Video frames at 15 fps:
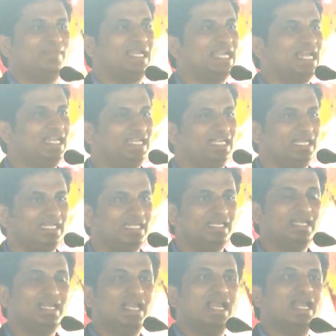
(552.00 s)
mechanical,
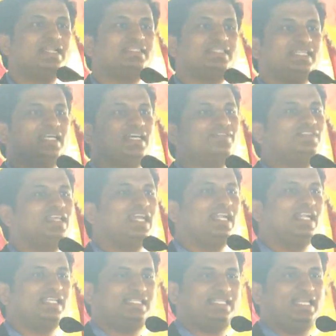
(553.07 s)
and serve the
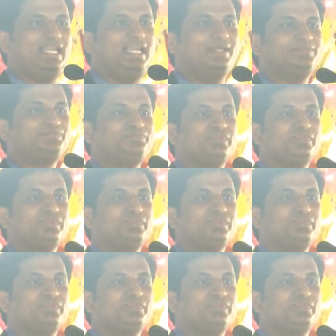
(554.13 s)
industry